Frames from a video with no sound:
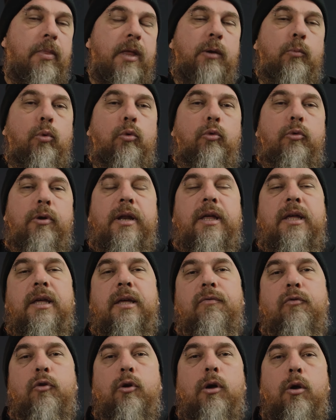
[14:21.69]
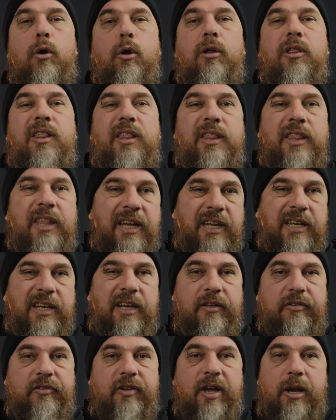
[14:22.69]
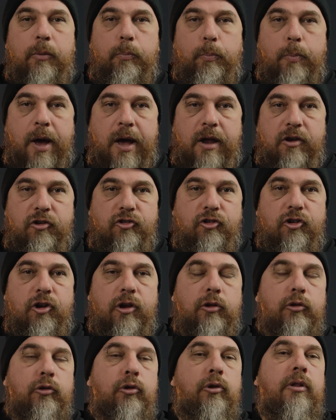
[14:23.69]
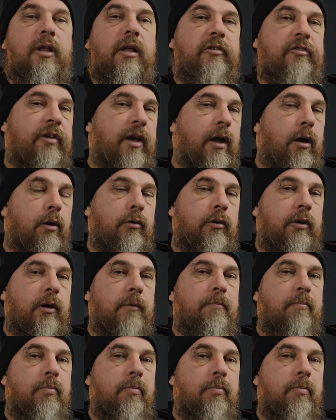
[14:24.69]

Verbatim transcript: It will really give you a lot of thickness and punch to that sound.